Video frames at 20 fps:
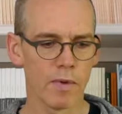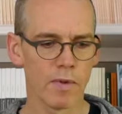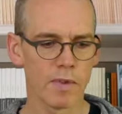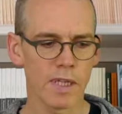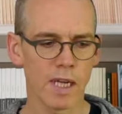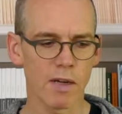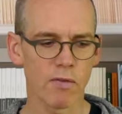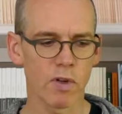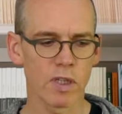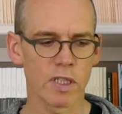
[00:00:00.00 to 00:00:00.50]

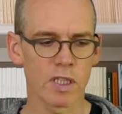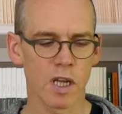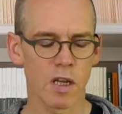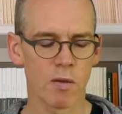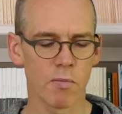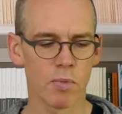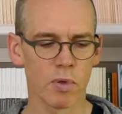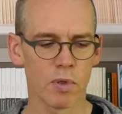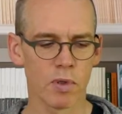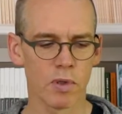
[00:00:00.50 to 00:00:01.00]
Take, for
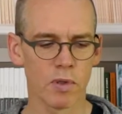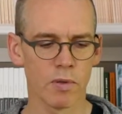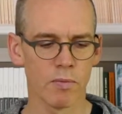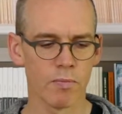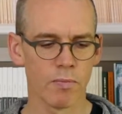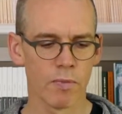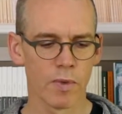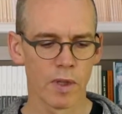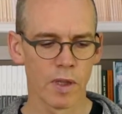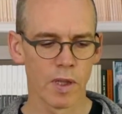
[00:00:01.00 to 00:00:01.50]
example,
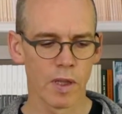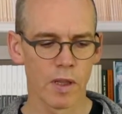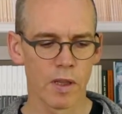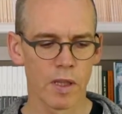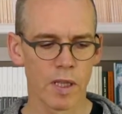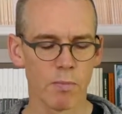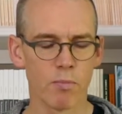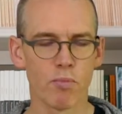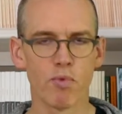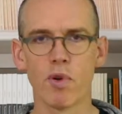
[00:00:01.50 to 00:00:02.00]

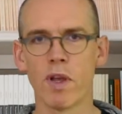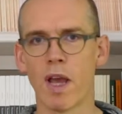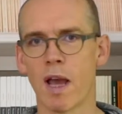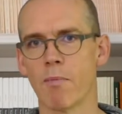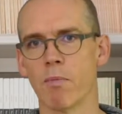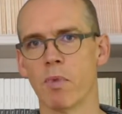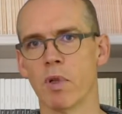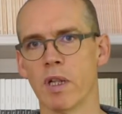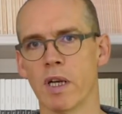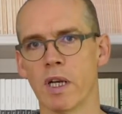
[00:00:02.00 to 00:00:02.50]
the
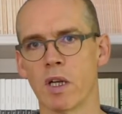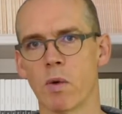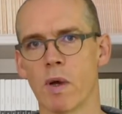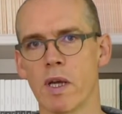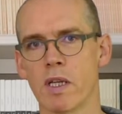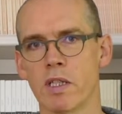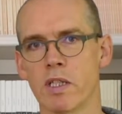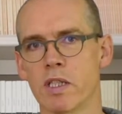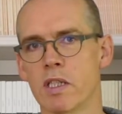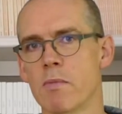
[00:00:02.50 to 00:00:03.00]
preamble in a
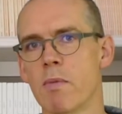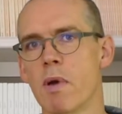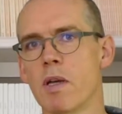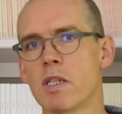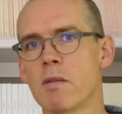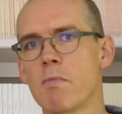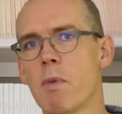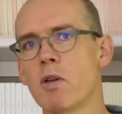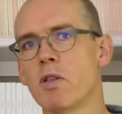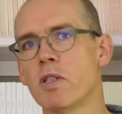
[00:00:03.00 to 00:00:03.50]
question. So
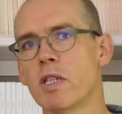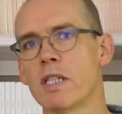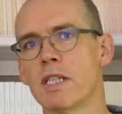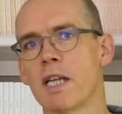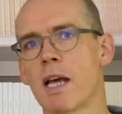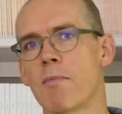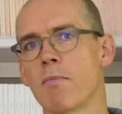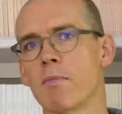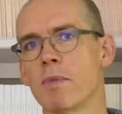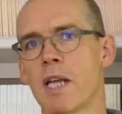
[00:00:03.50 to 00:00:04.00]
most
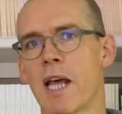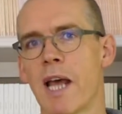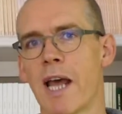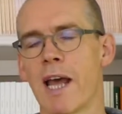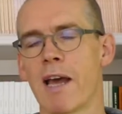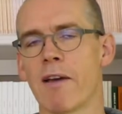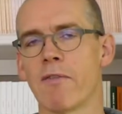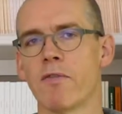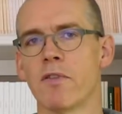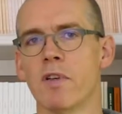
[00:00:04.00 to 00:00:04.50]
exams
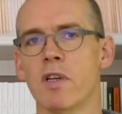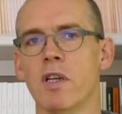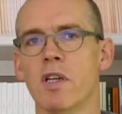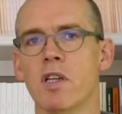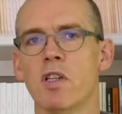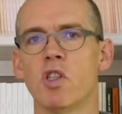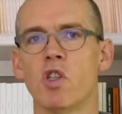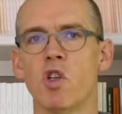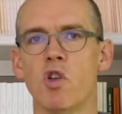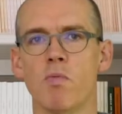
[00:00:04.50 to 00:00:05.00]
have
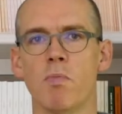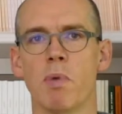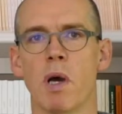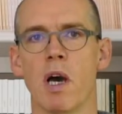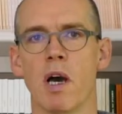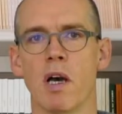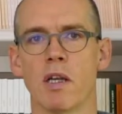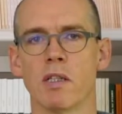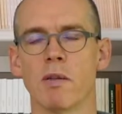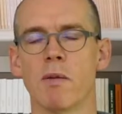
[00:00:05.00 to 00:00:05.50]
two
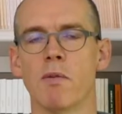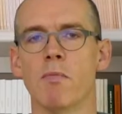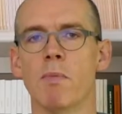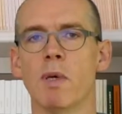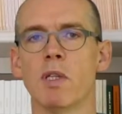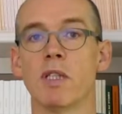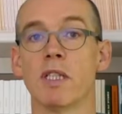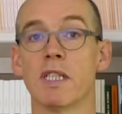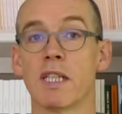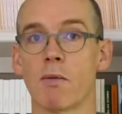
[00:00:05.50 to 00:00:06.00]
parts. So
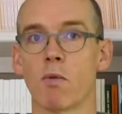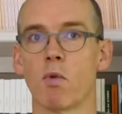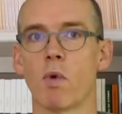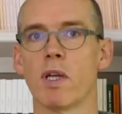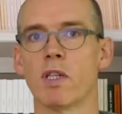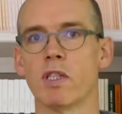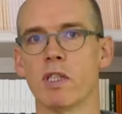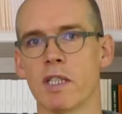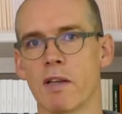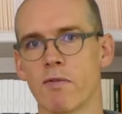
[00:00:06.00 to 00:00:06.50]
most exam
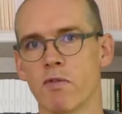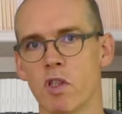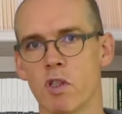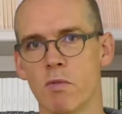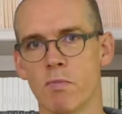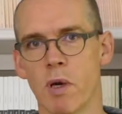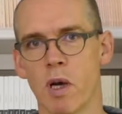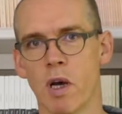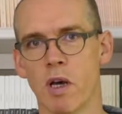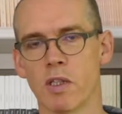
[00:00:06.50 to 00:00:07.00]
questions have
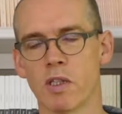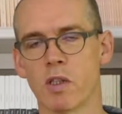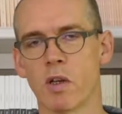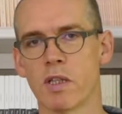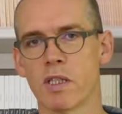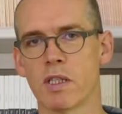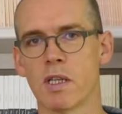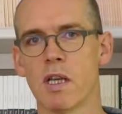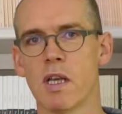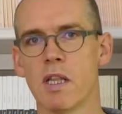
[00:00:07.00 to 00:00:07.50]
two parts. You've
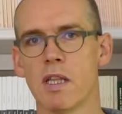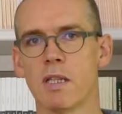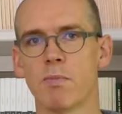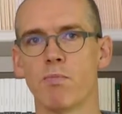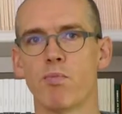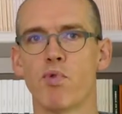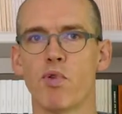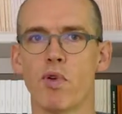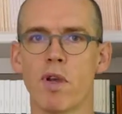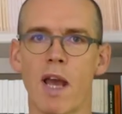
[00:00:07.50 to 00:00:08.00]
got
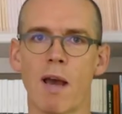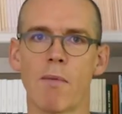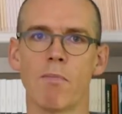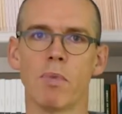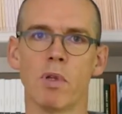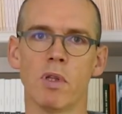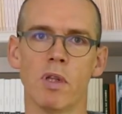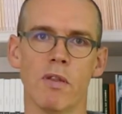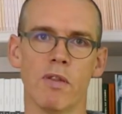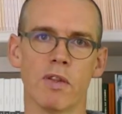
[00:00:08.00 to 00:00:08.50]
this
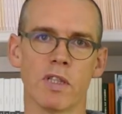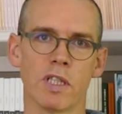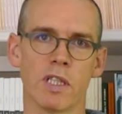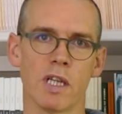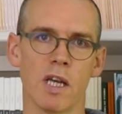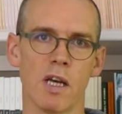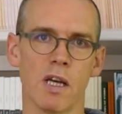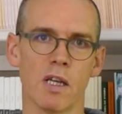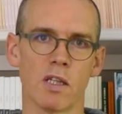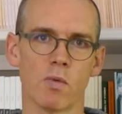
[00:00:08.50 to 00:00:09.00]
preamble at the
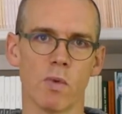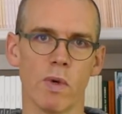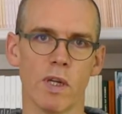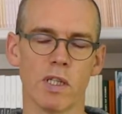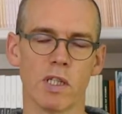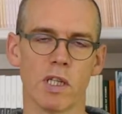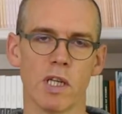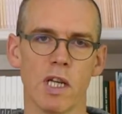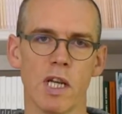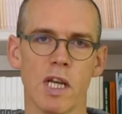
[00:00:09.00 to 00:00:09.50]
start,
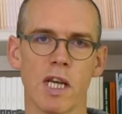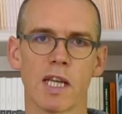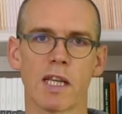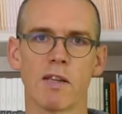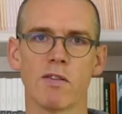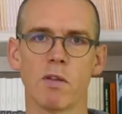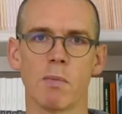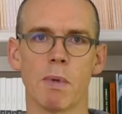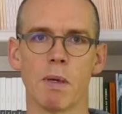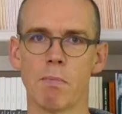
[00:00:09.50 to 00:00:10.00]
which
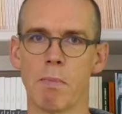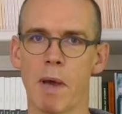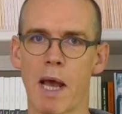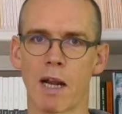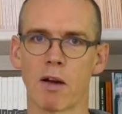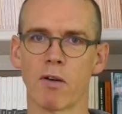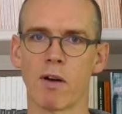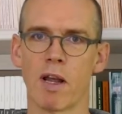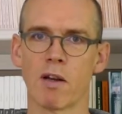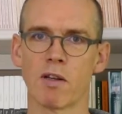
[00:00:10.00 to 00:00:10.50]
gives you a bit of
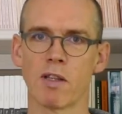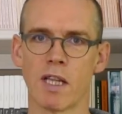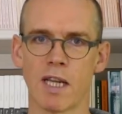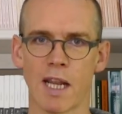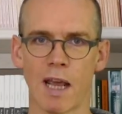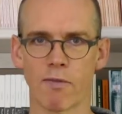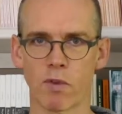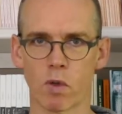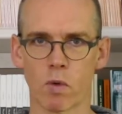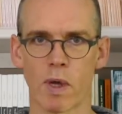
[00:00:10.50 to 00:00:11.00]
background, and then
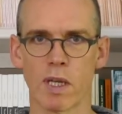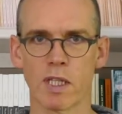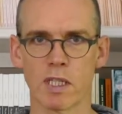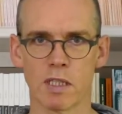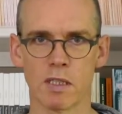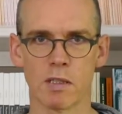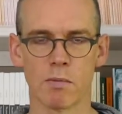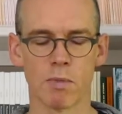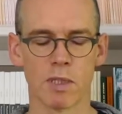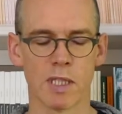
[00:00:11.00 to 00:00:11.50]
you have the
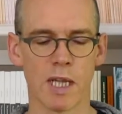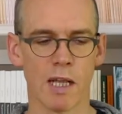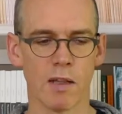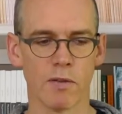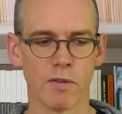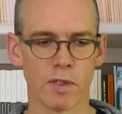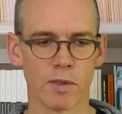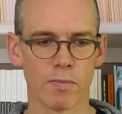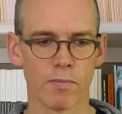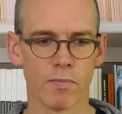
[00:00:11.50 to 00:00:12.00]
questions
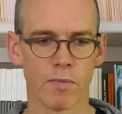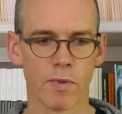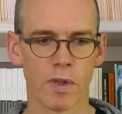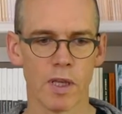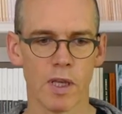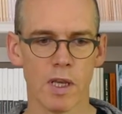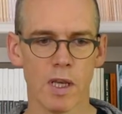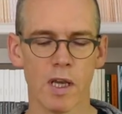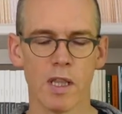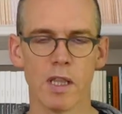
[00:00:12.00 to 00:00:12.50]
themselves.
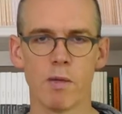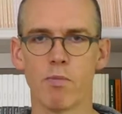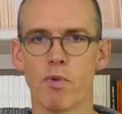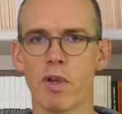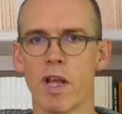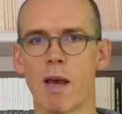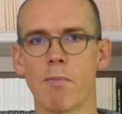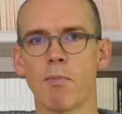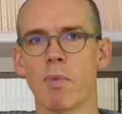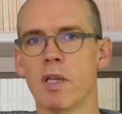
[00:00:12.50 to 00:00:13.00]
And the
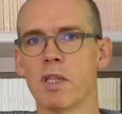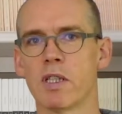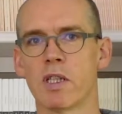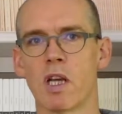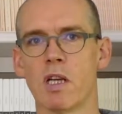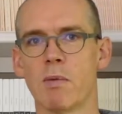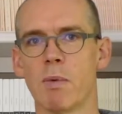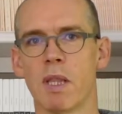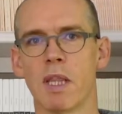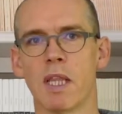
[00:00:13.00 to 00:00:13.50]
preamble is
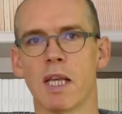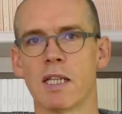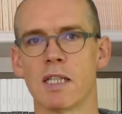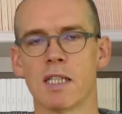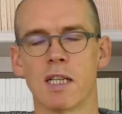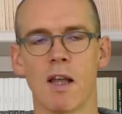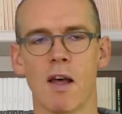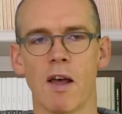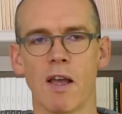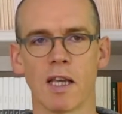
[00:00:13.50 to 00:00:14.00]
going to be
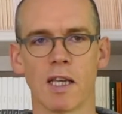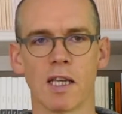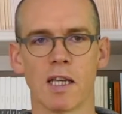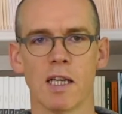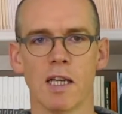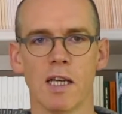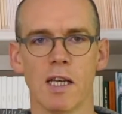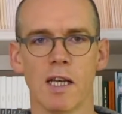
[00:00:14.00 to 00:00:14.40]
things like,